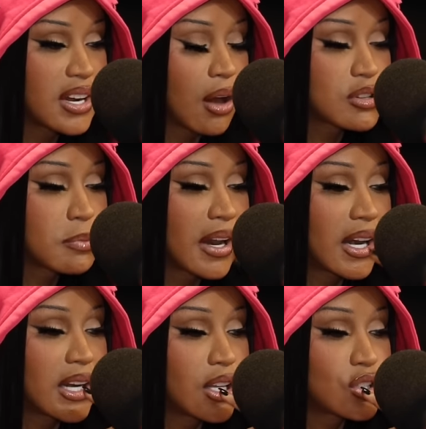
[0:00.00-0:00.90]
and I was
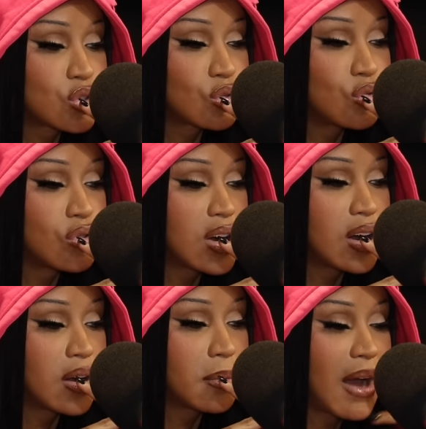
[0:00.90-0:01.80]
playing it to
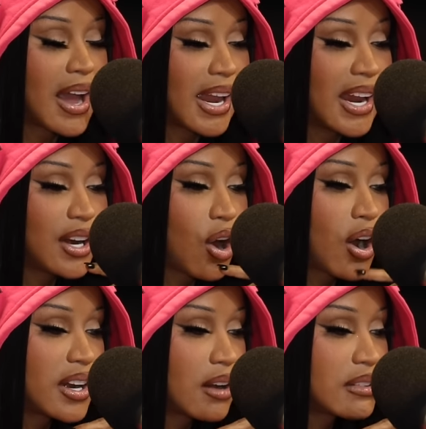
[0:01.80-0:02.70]
uh, my A and
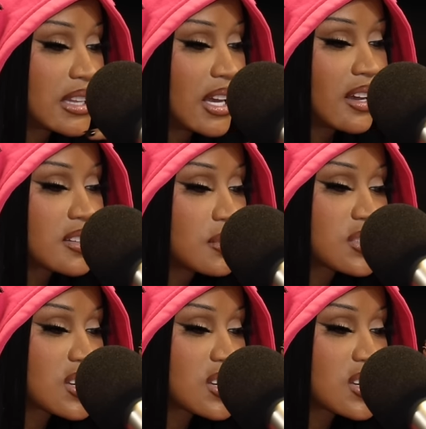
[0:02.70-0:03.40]
R and everything, because mm-hmm.